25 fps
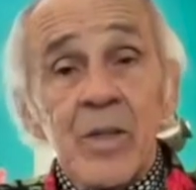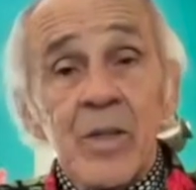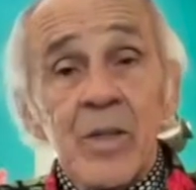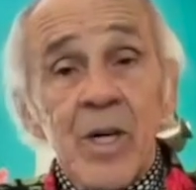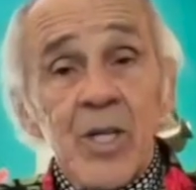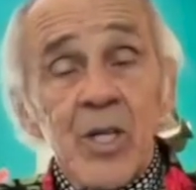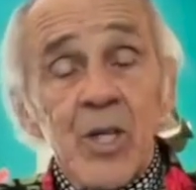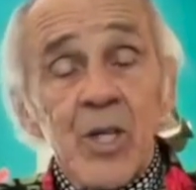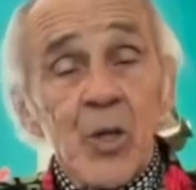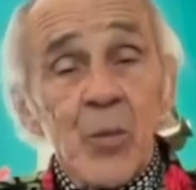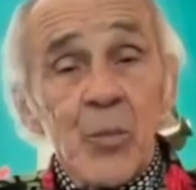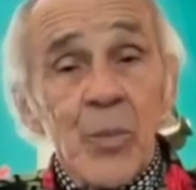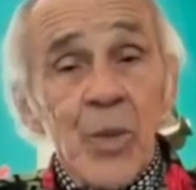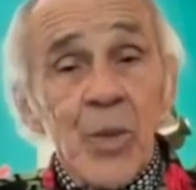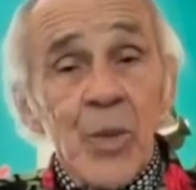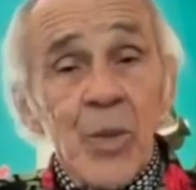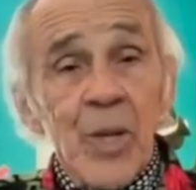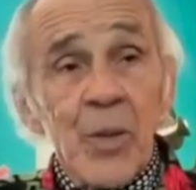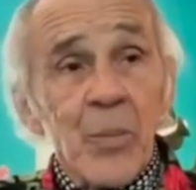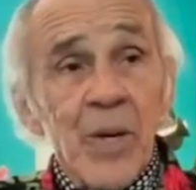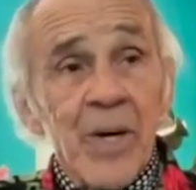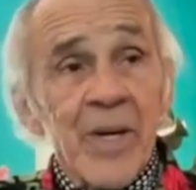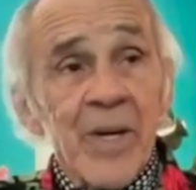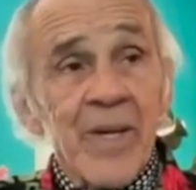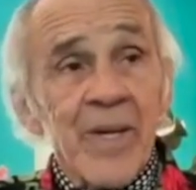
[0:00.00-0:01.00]
a little
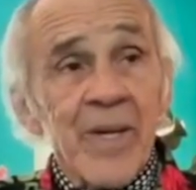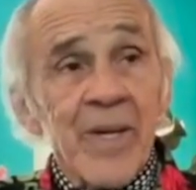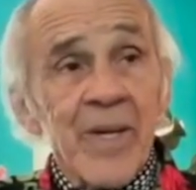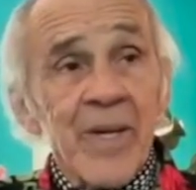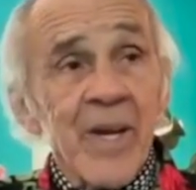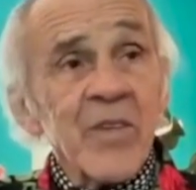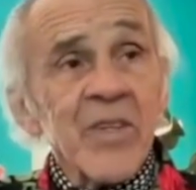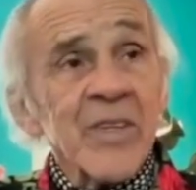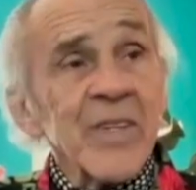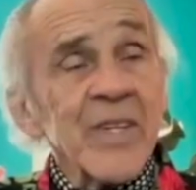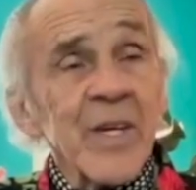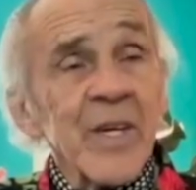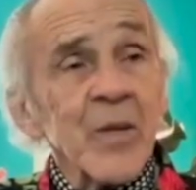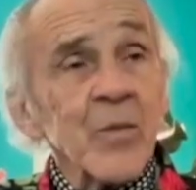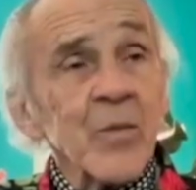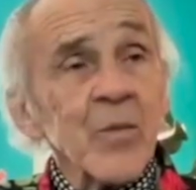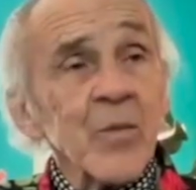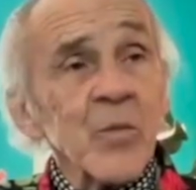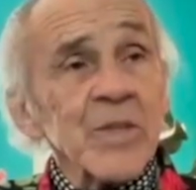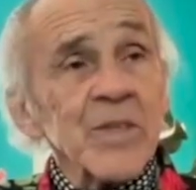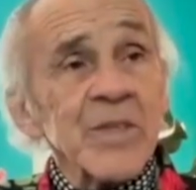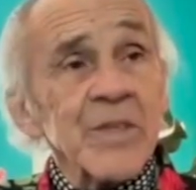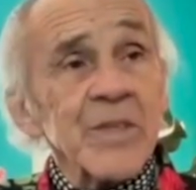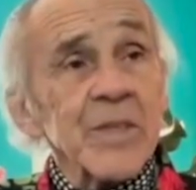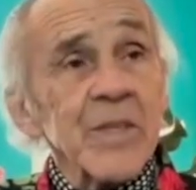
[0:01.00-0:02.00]
bit, but everything
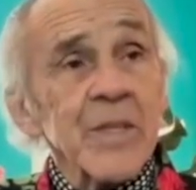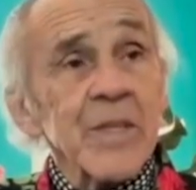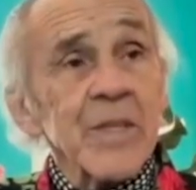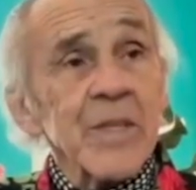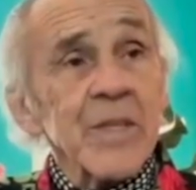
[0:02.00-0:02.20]
was